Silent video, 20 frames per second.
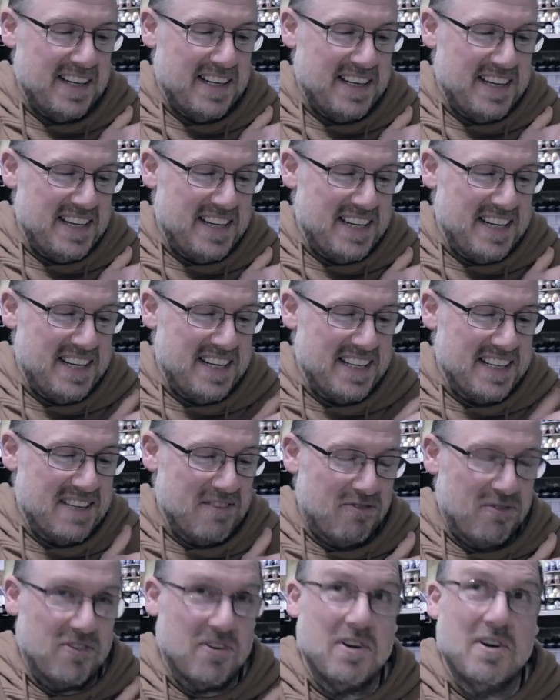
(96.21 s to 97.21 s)

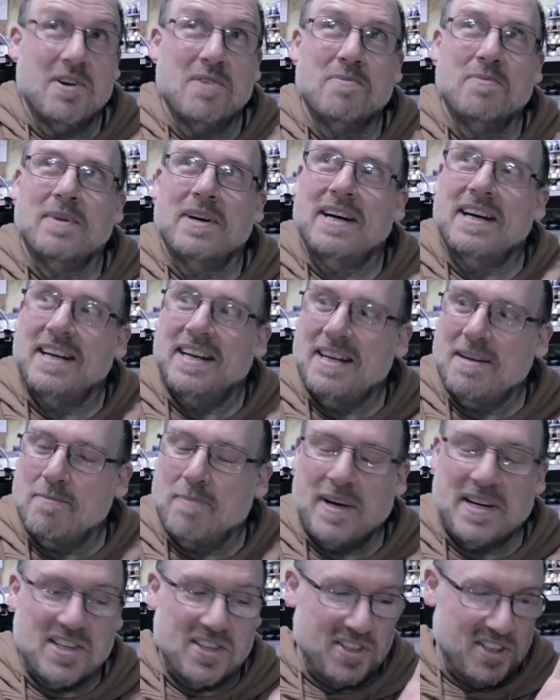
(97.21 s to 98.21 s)
from
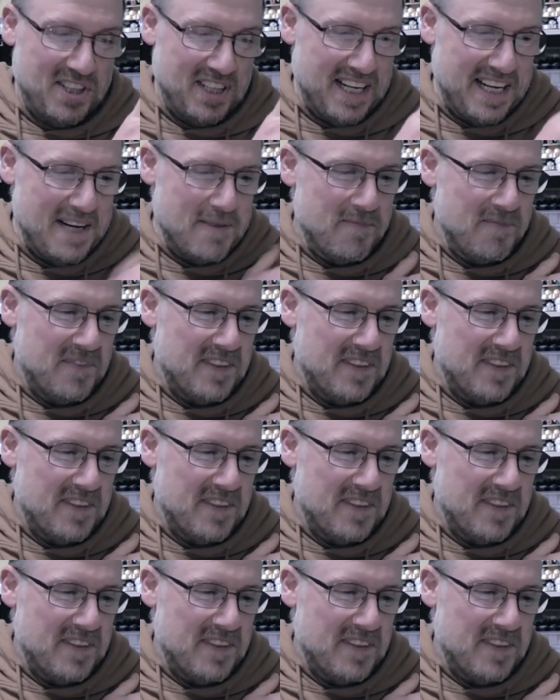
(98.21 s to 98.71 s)
Ben and Holly.